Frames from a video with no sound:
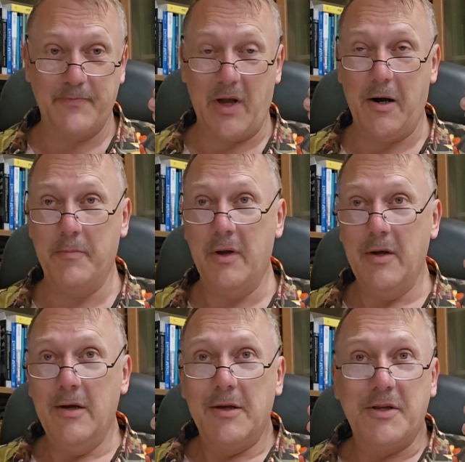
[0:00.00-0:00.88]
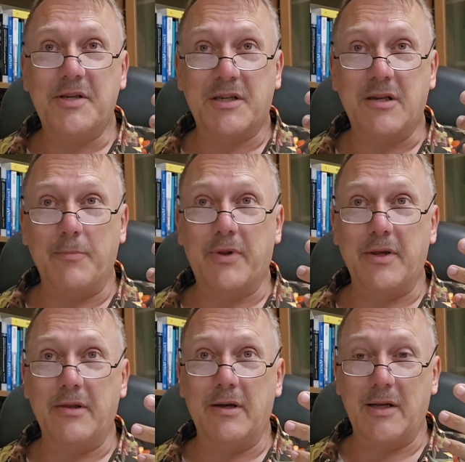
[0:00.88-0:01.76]
Um, this is
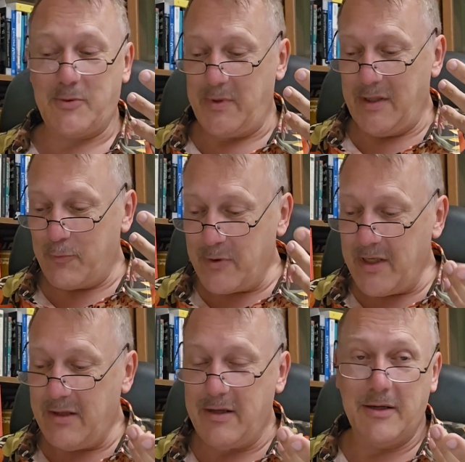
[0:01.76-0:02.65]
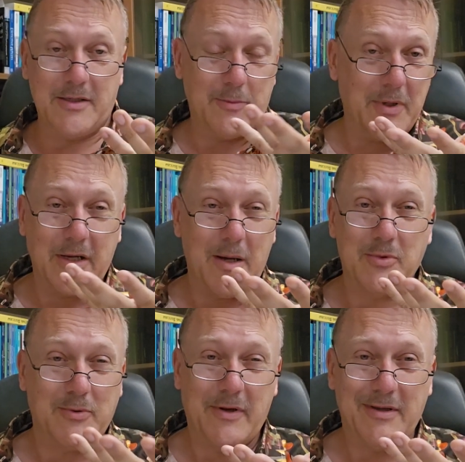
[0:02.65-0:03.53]
something that, as we read this, it
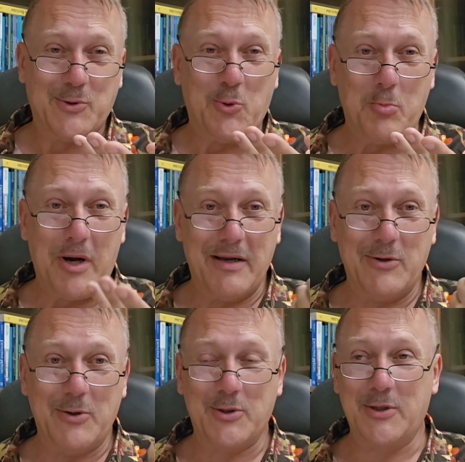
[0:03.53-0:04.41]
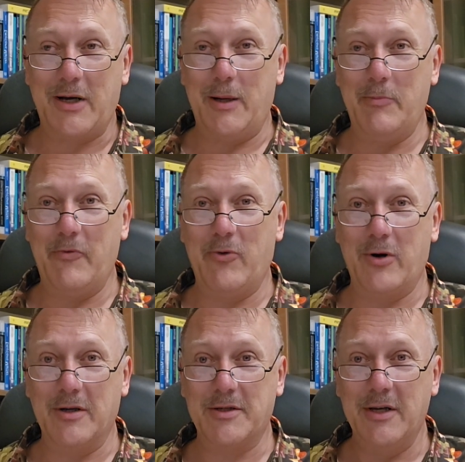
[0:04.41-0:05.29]
becomes one of these reminders um,
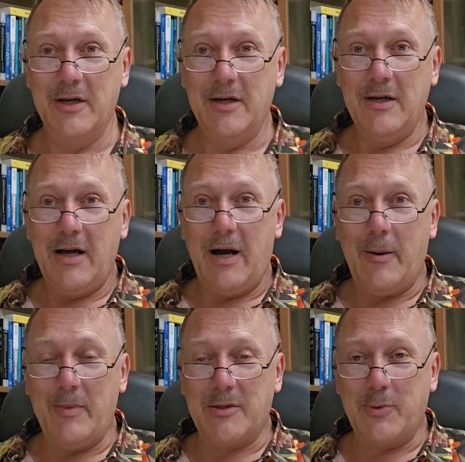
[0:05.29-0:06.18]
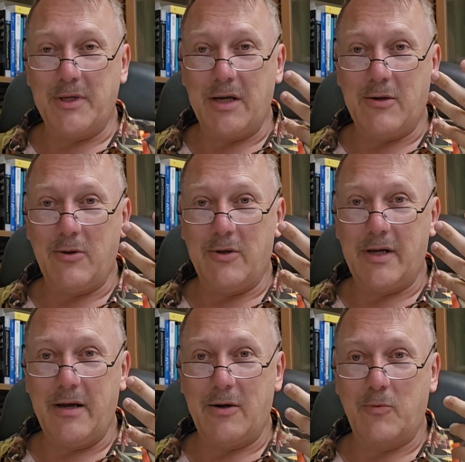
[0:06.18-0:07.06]
for us um, as we take a look
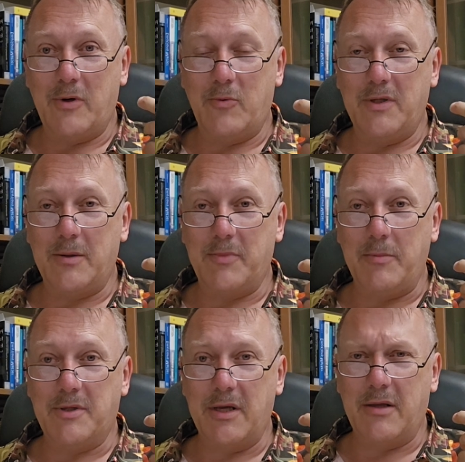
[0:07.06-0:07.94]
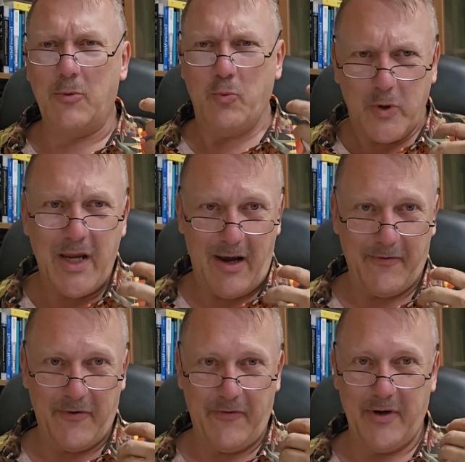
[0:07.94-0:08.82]
at it, where we sometimes think that we
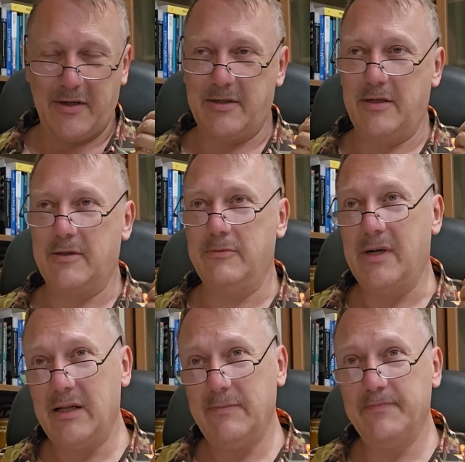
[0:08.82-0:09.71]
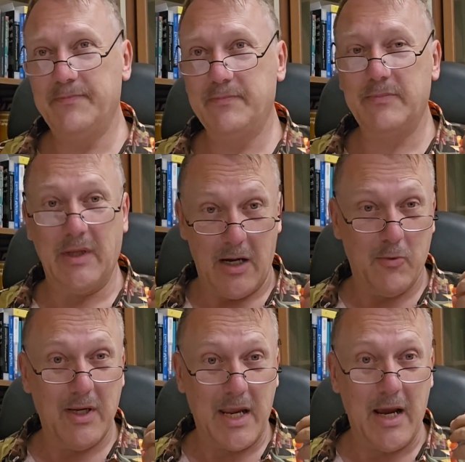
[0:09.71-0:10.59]
have to fix it. Well, yeah,
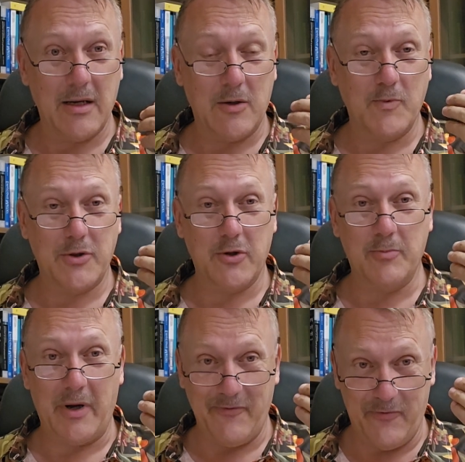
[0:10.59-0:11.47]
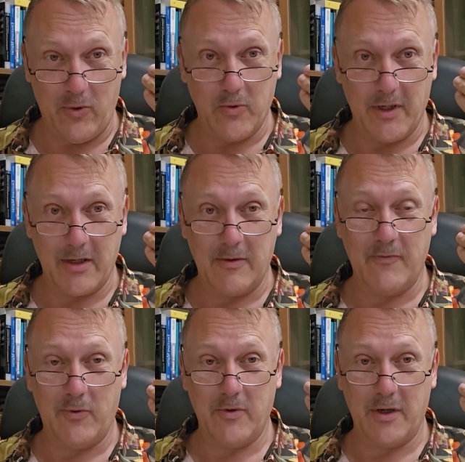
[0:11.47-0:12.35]
we can and we should by voting and
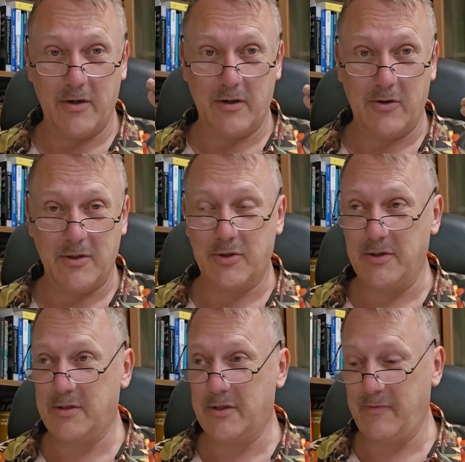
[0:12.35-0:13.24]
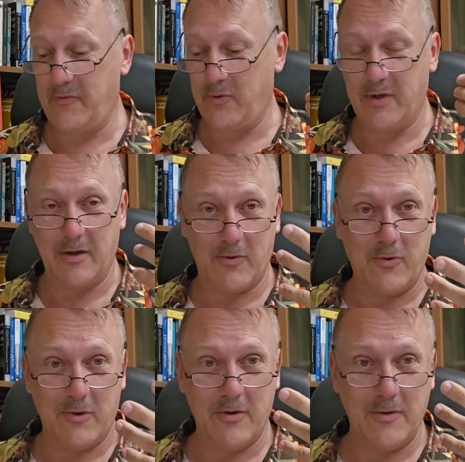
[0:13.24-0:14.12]
voting our conscience and voting
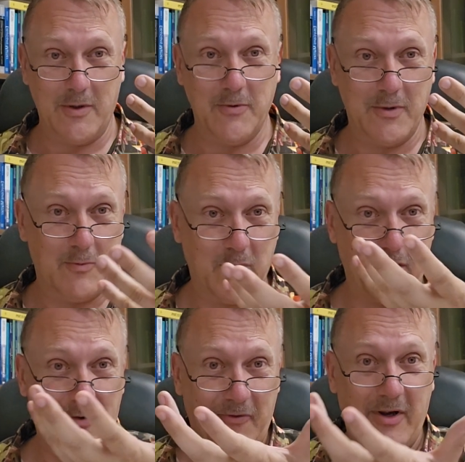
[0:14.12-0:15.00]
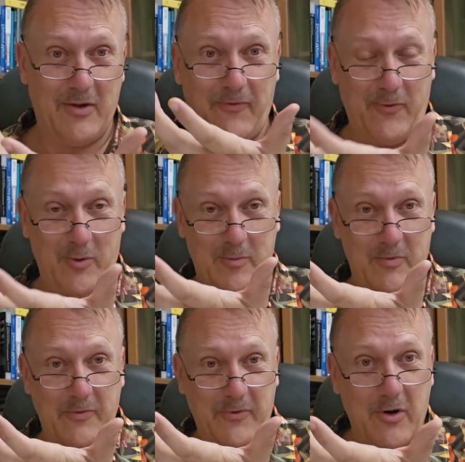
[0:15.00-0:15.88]
according with our faith form
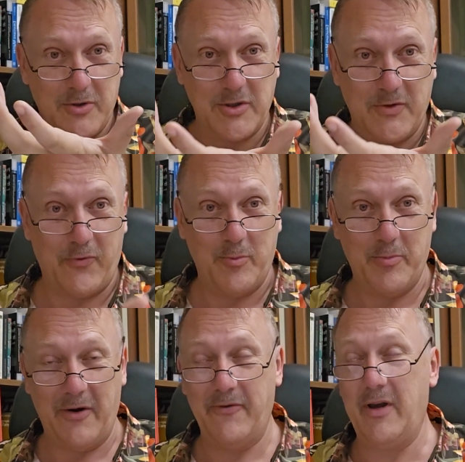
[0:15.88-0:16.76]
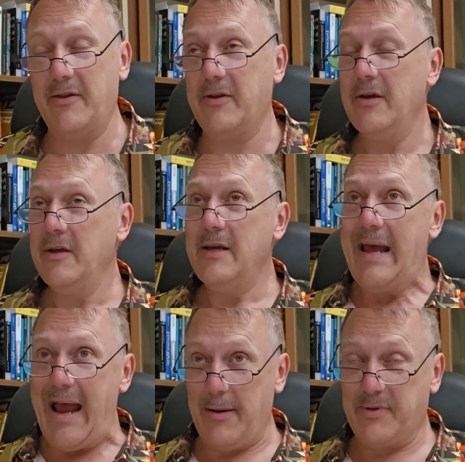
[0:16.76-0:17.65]
of conscience formed by faith.
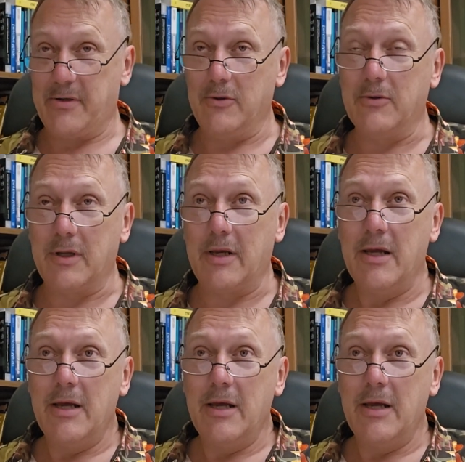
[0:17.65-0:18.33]
Absolutely.